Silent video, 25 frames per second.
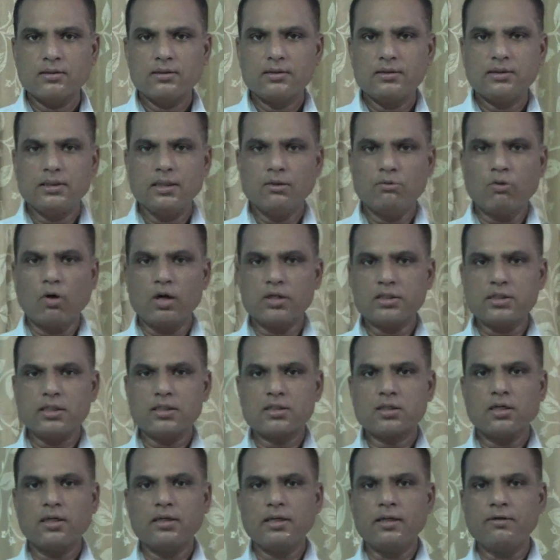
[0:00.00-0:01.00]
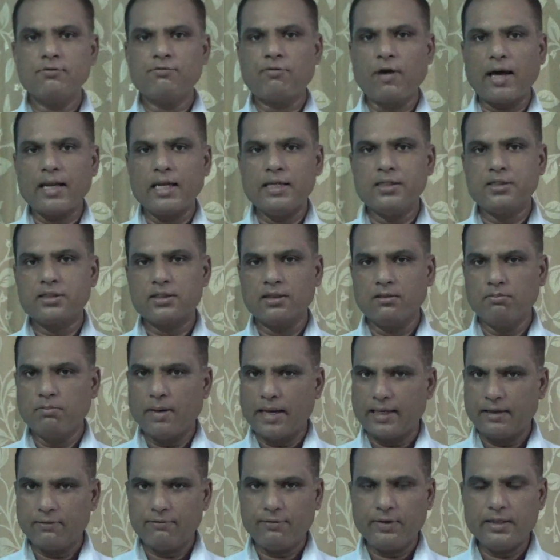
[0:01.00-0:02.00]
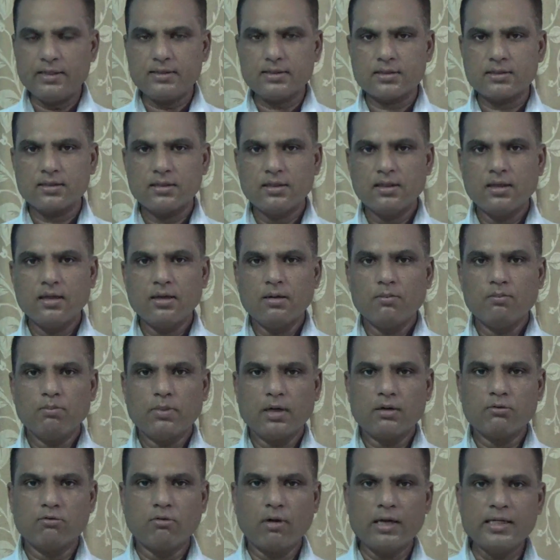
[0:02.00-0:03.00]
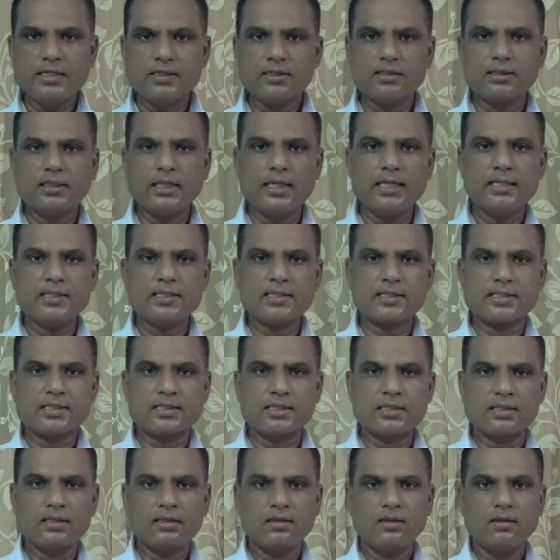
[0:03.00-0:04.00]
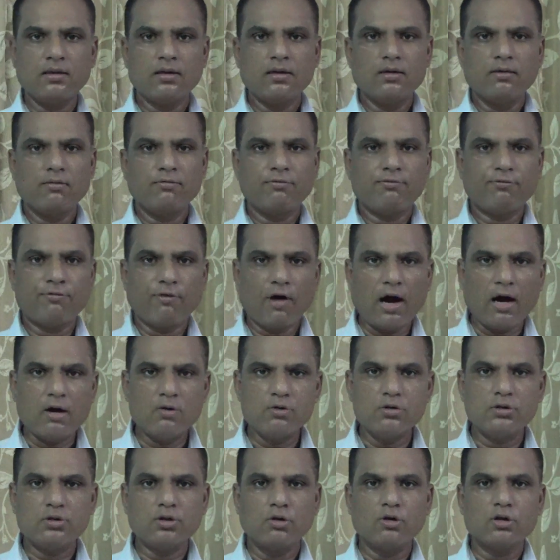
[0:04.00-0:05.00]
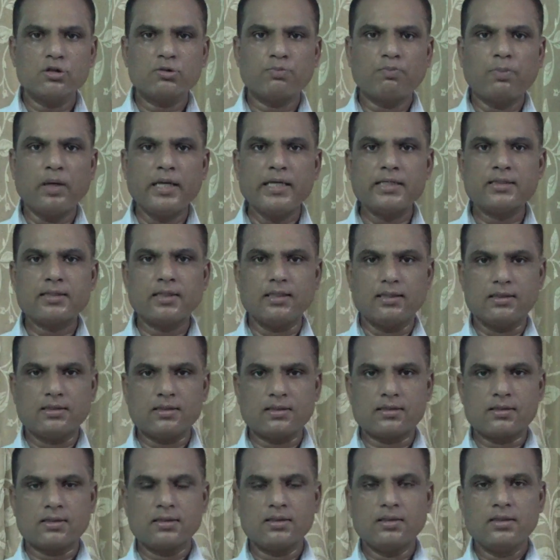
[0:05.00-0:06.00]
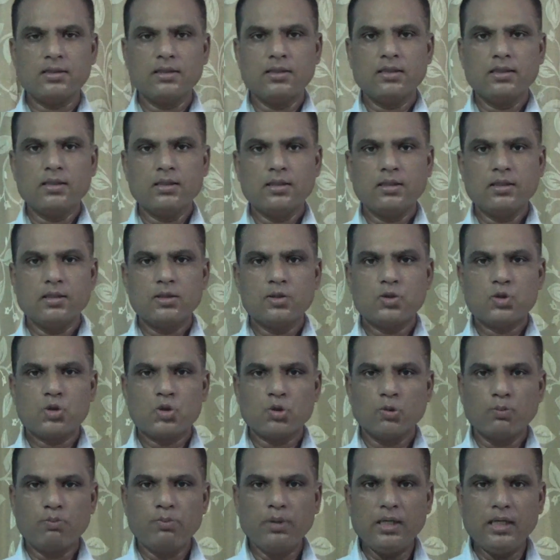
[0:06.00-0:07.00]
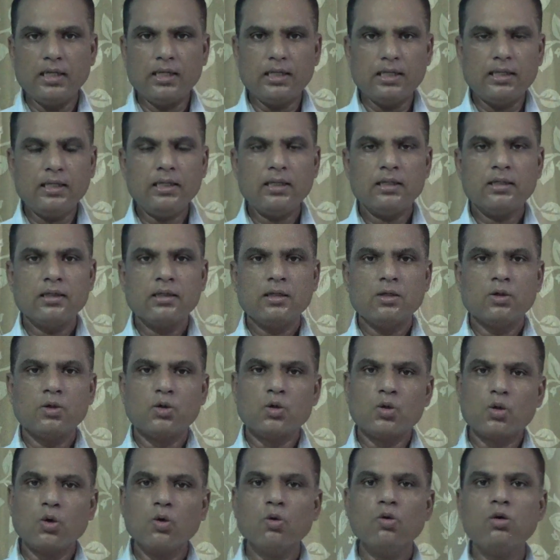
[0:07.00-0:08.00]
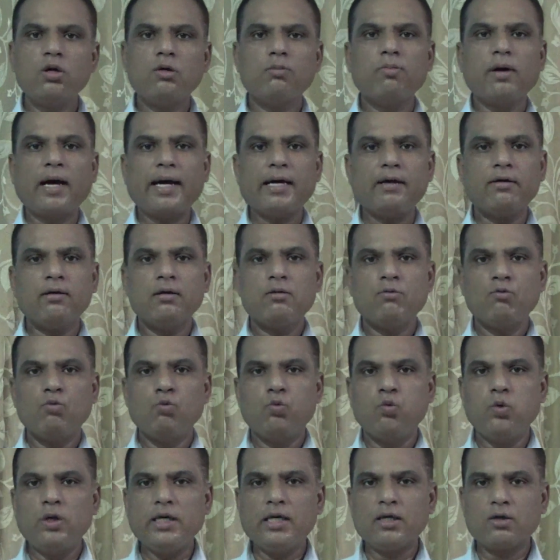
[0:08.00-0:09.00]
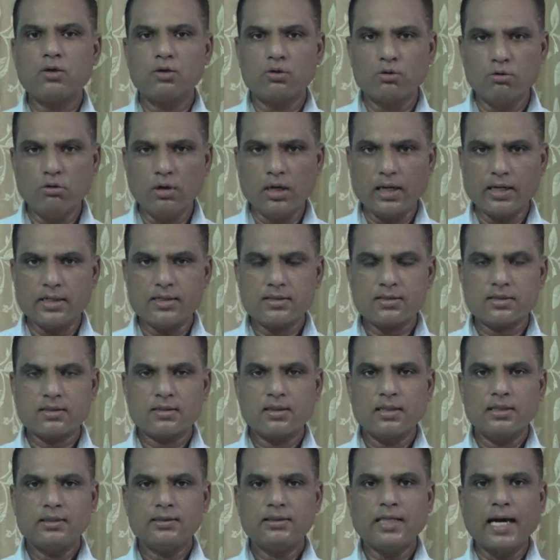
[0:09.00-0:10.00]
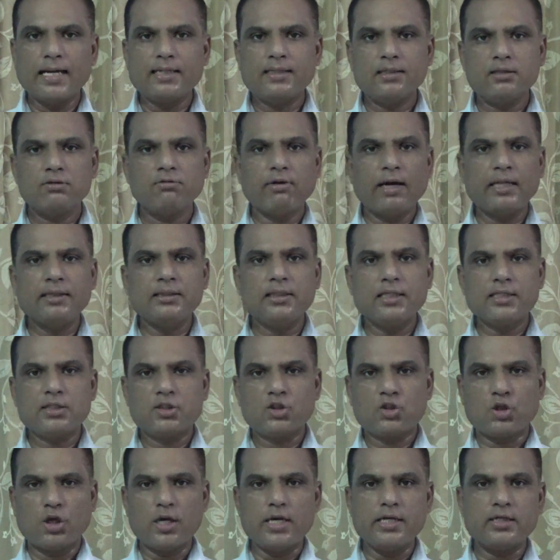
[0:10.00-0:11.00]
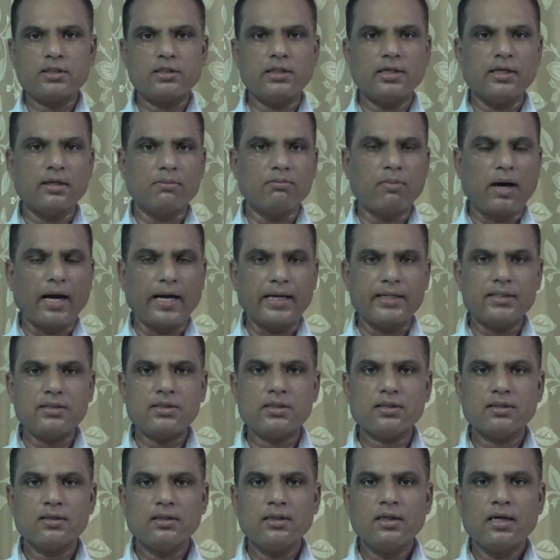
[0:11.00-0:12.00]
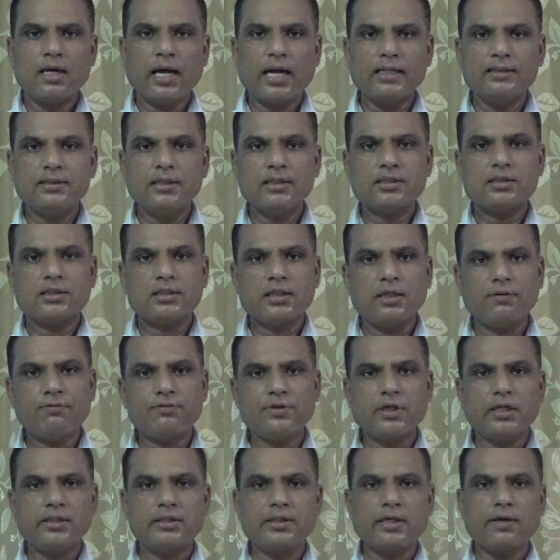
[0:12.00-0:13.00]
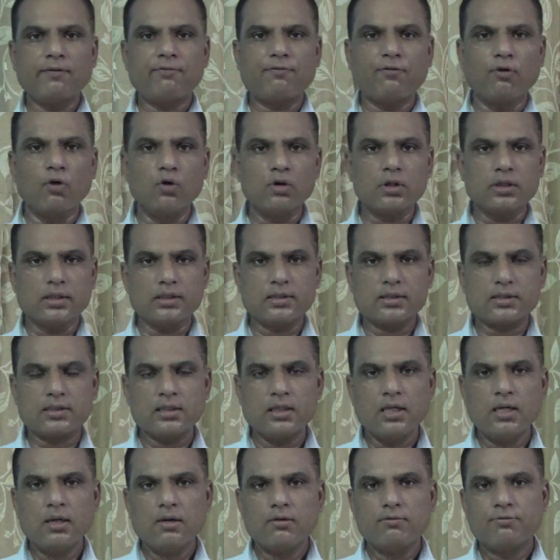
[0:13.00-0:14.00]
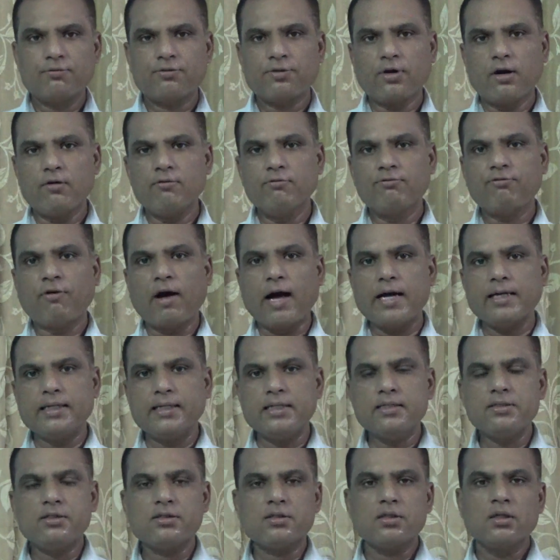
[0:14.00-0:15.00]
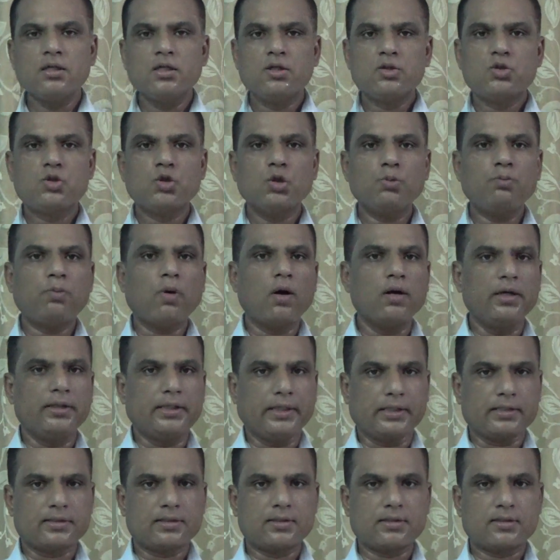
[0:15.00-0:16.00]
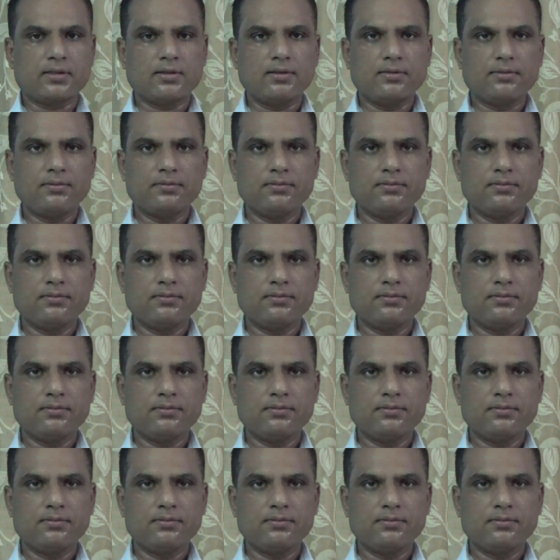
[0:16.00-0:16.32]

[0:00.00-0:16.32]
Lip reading: They wanted certain financial benefits, but once they found those places to be ruled by weak rulers, that is when they changed their mind and they shifted their focus from finance to politics.